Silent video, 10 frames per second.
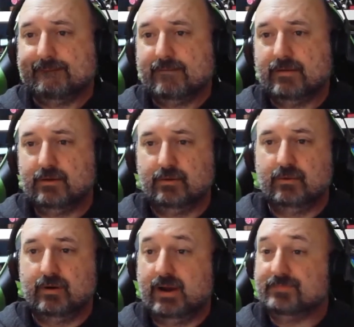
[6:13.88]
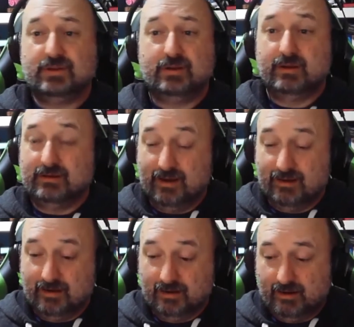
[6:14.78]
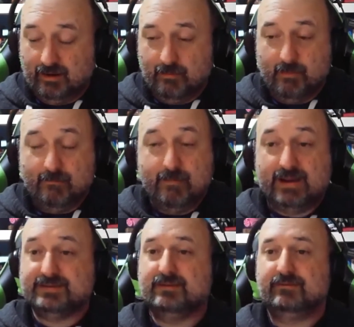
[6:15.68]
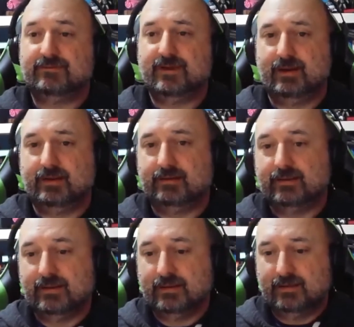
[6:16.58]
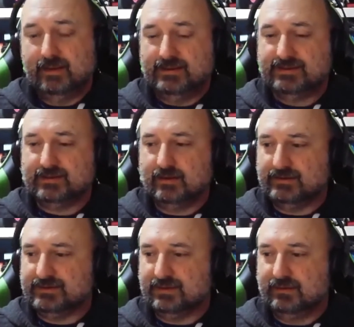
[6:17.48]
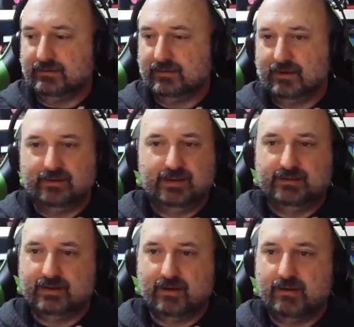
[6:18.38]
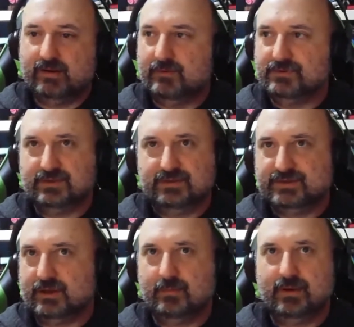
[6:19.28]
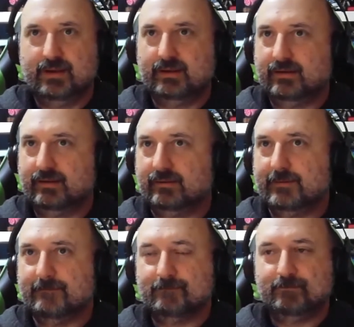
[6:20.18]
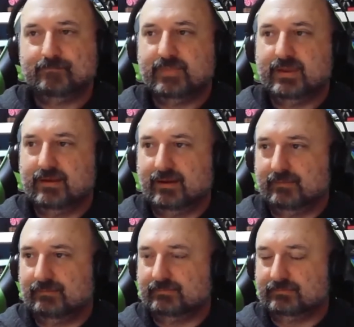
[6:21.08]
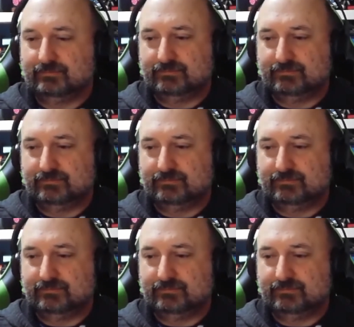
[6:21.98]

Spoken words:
who I'm a massive fan. He stars in like Near Dark. He was in The Terminator. I'm